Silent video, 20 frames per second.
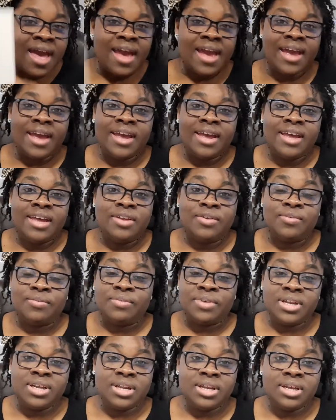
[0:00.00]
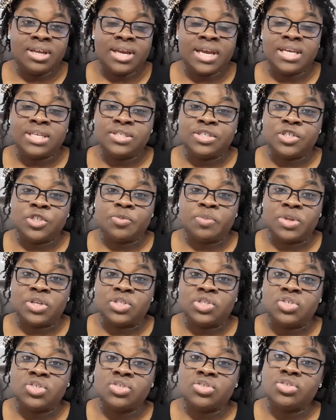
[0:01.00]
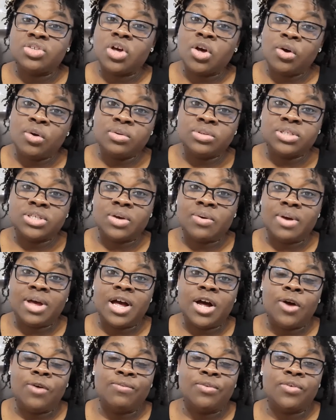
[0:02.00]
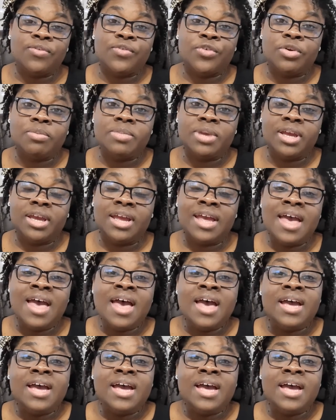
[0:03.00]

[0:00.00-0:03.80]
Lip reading: and reading has just been so helpful for me.